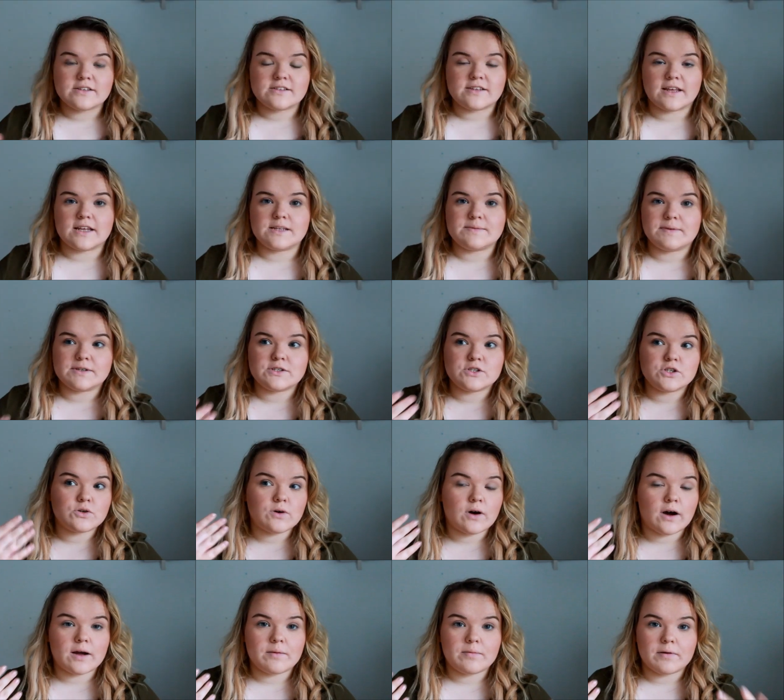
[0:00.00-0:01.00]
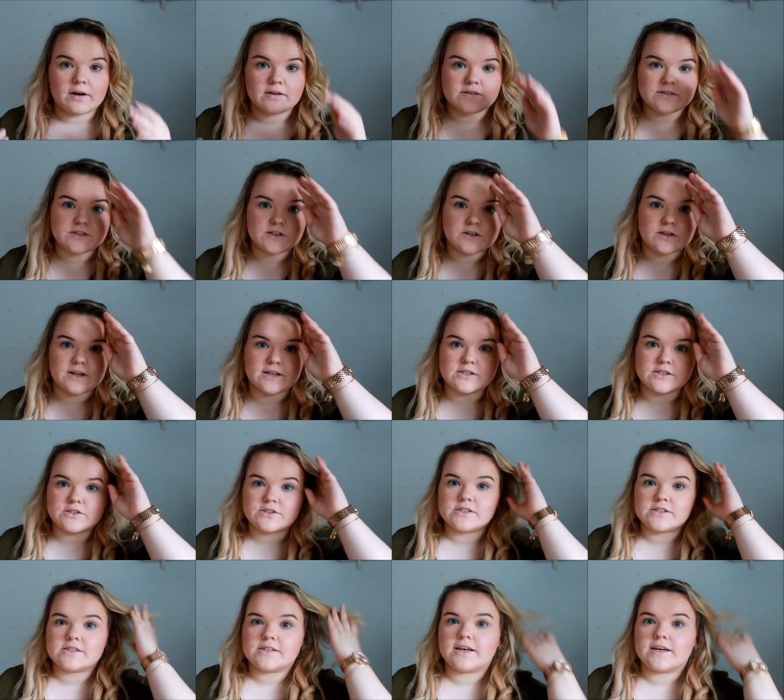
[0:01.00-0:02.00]
So that is my two eyebrows done and
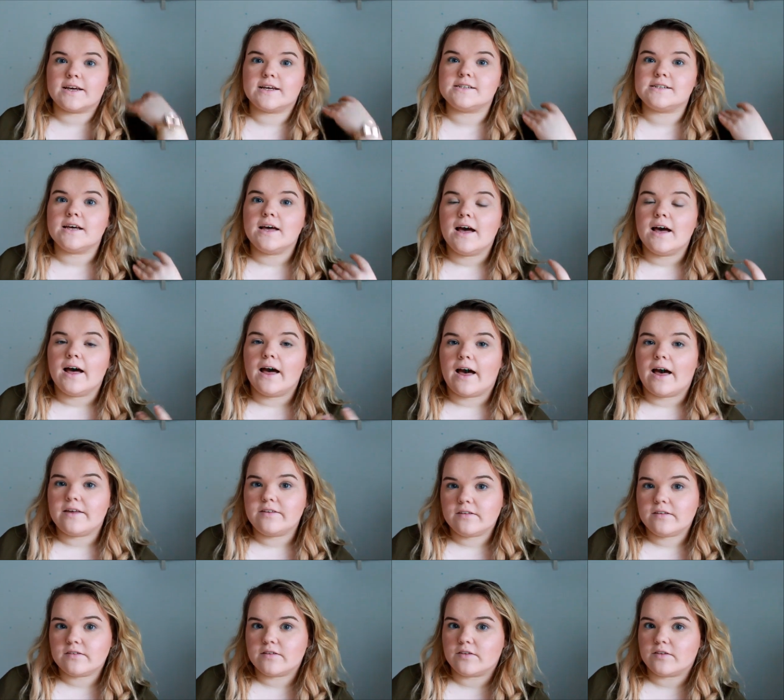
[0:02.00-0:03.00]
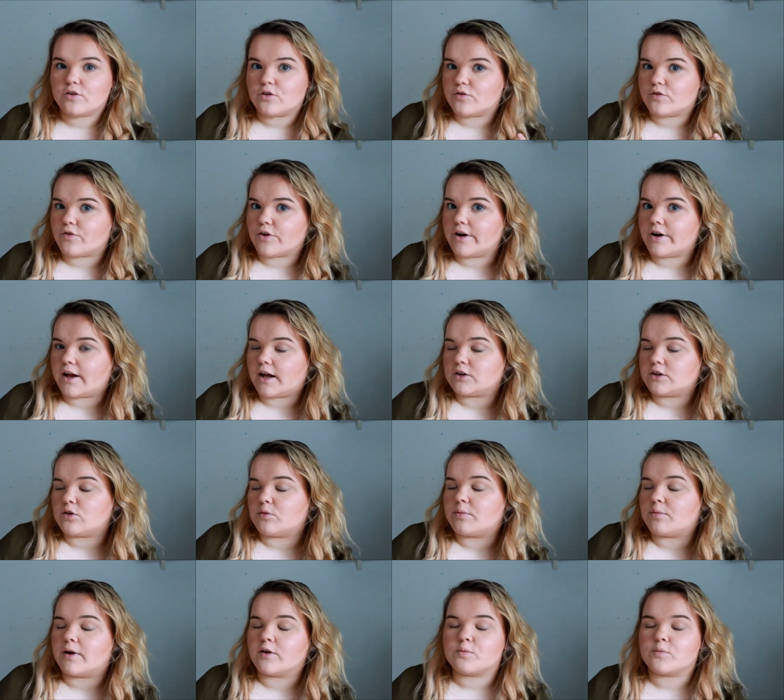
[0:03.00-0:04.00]
dusted. As you can see, they're just very
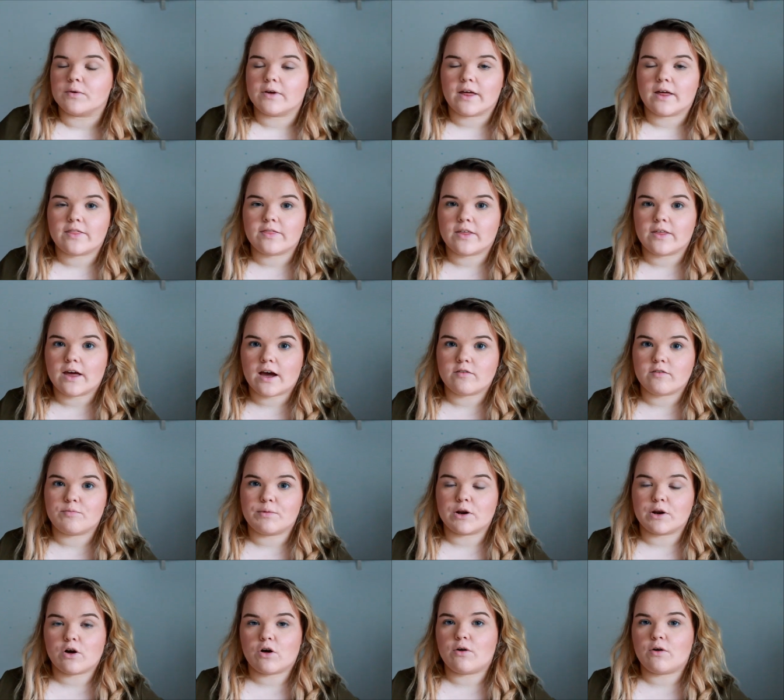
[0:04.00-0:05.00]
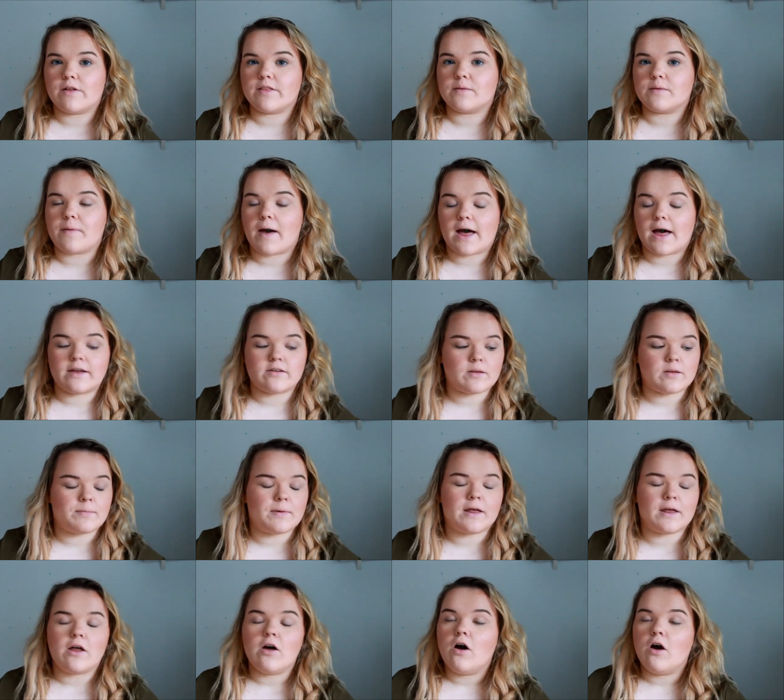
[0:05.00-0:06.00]
natural brows, but yet they have a bit of colour in them and a
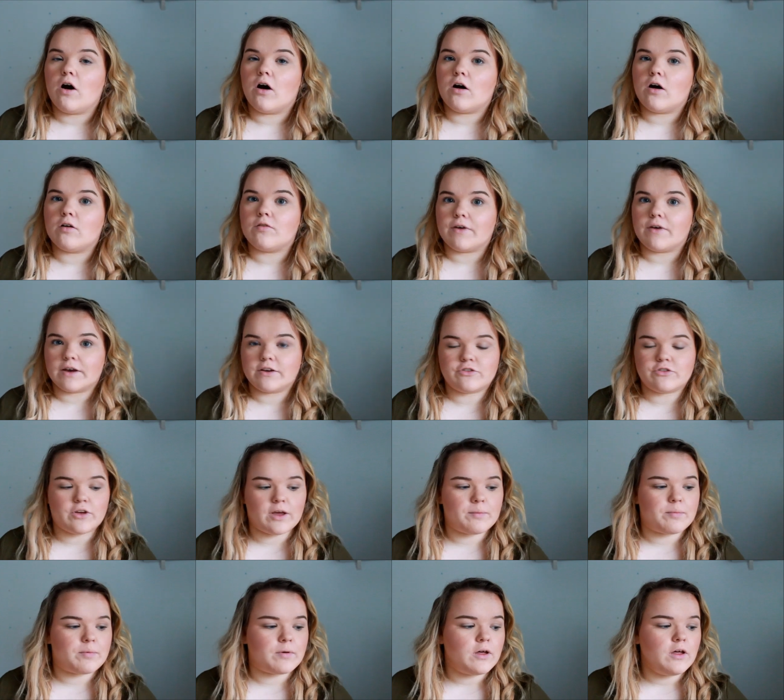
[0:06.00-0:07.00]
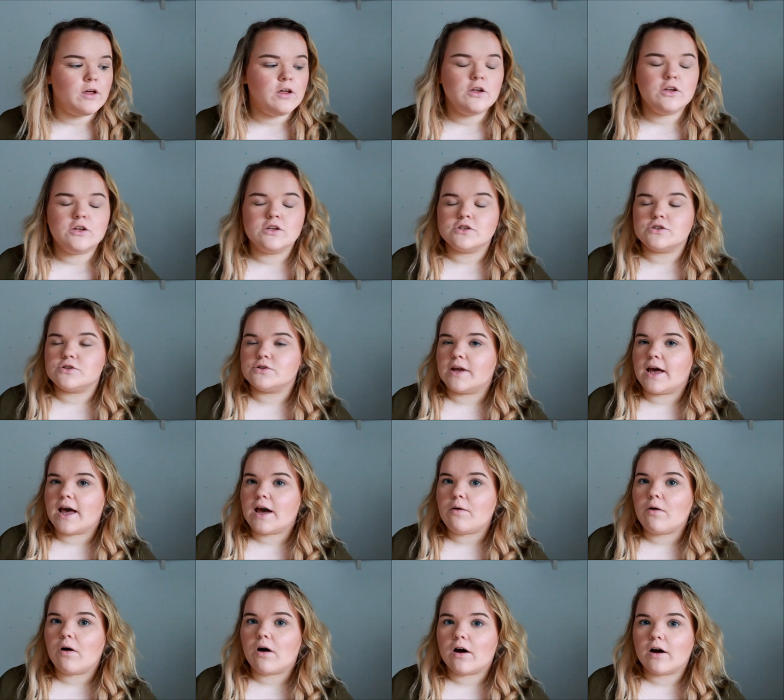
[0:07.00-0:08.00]
bit of a shape. So
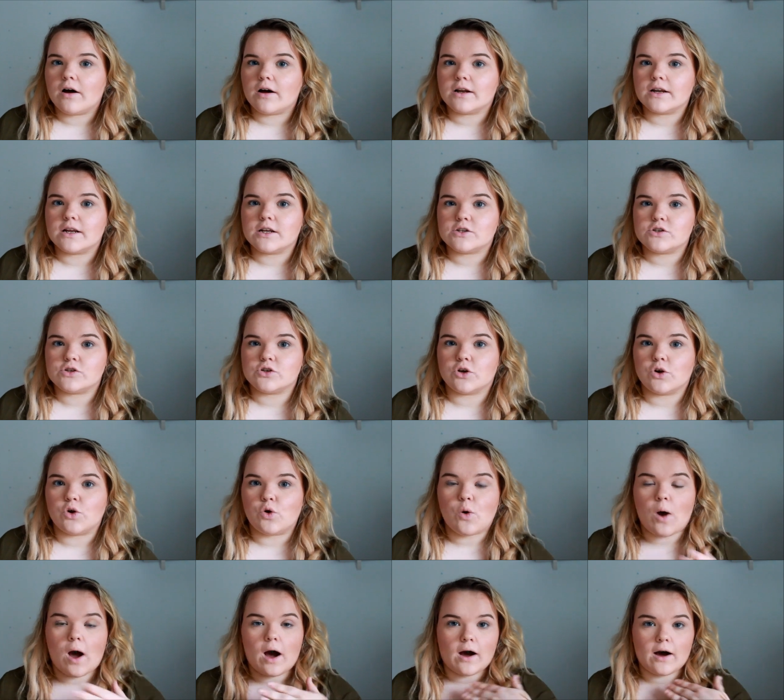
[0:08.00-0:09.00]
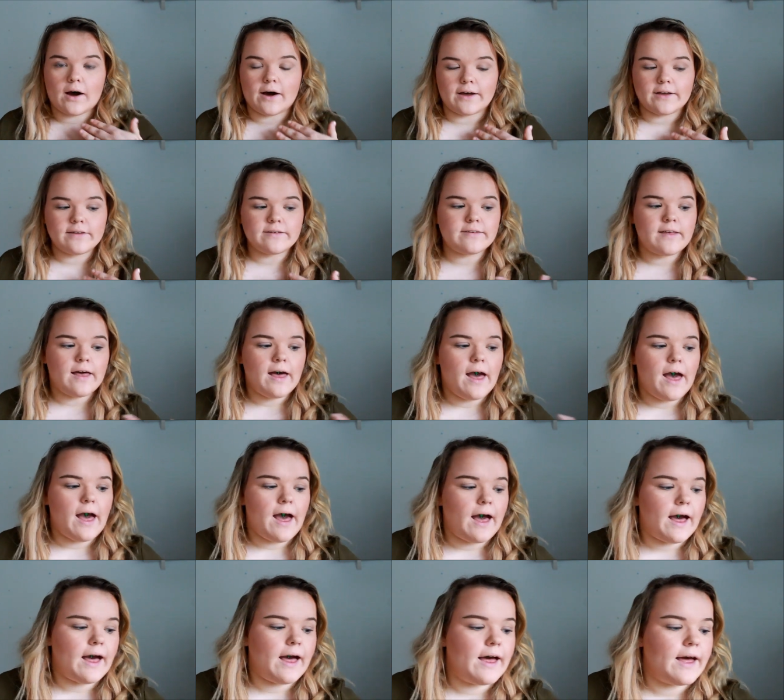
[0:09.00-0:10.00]
now on to eyes,
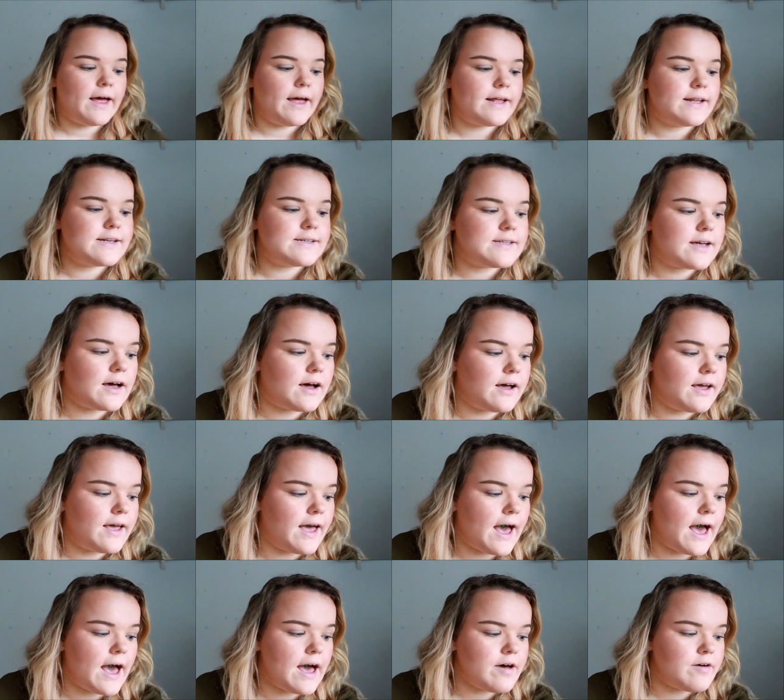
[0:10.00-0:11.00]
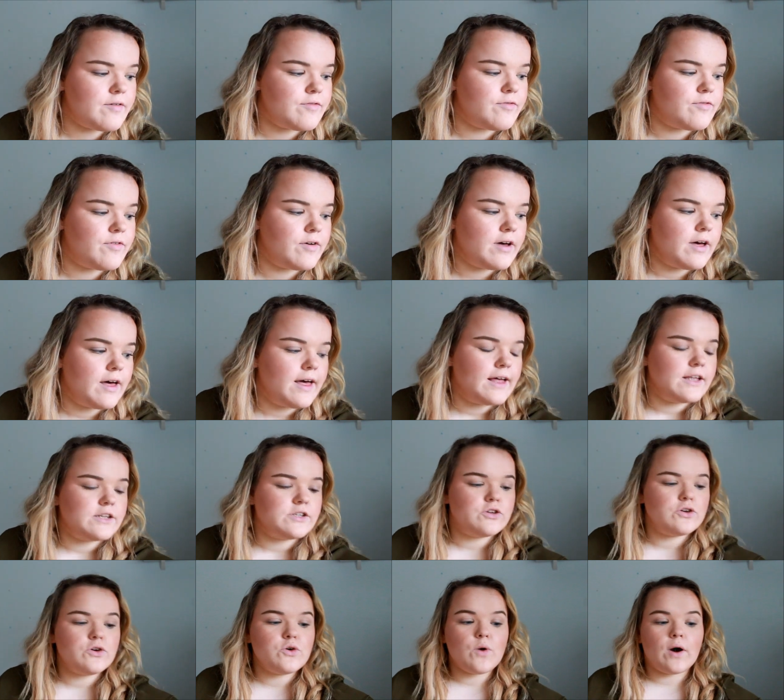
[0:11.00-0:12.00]
and I have
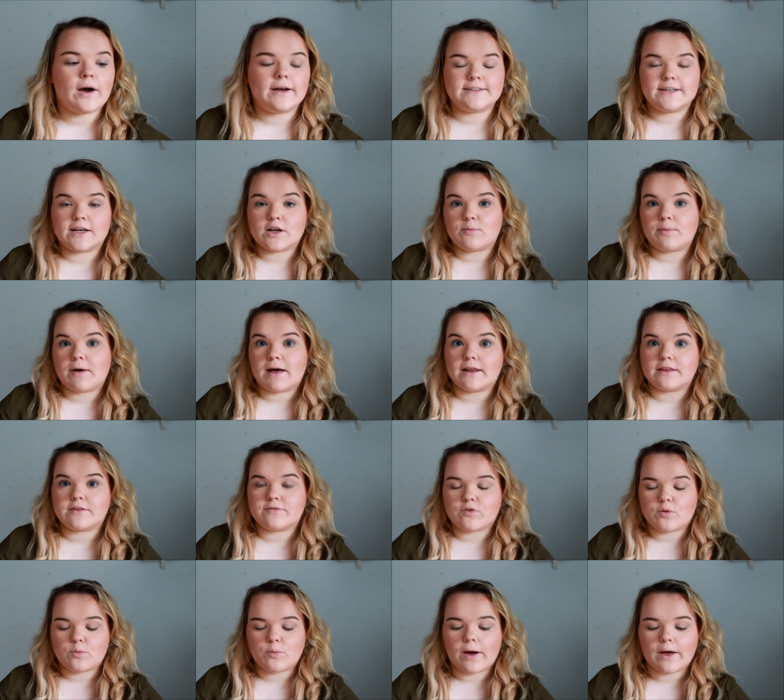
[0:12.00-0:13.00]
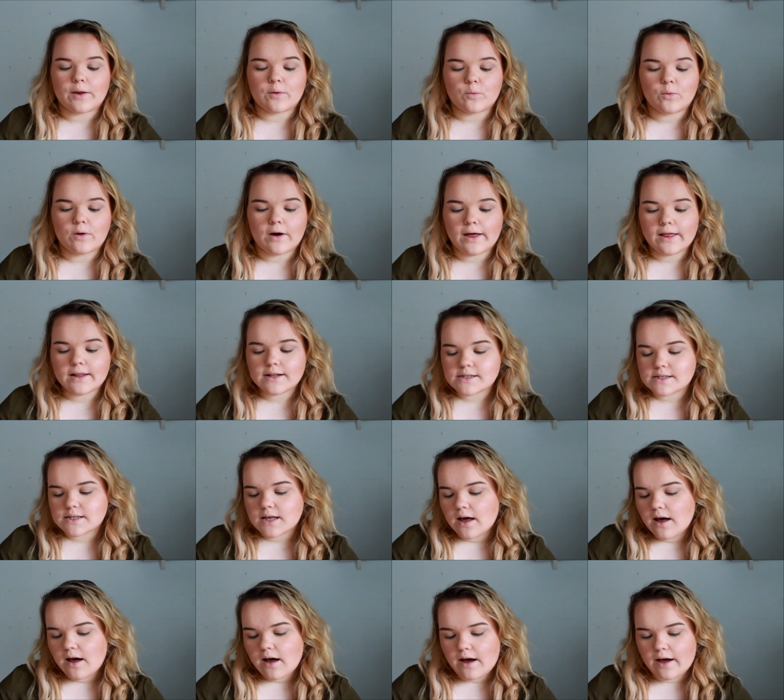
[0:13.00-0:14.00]
two eyeshadow palettes from Wet n Wild.
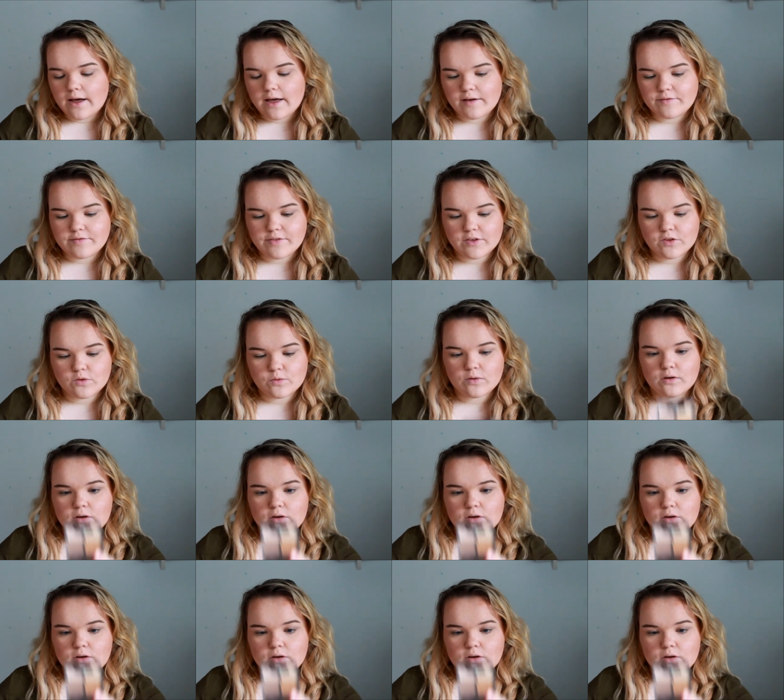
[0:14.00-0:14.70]
I have this